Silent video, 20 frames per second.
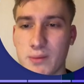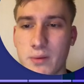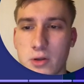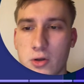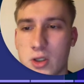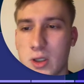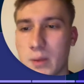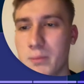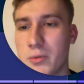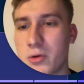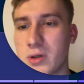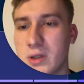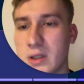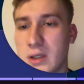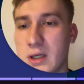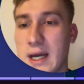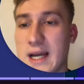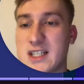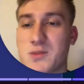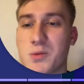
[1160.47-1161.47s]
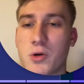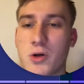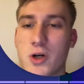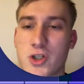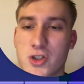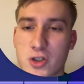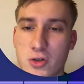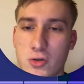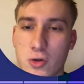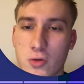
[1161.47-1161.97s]
you can book
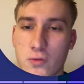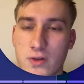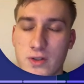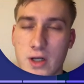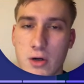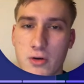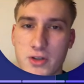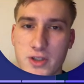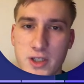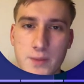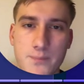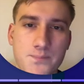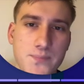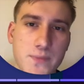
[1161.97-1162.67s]
exploration call with our team.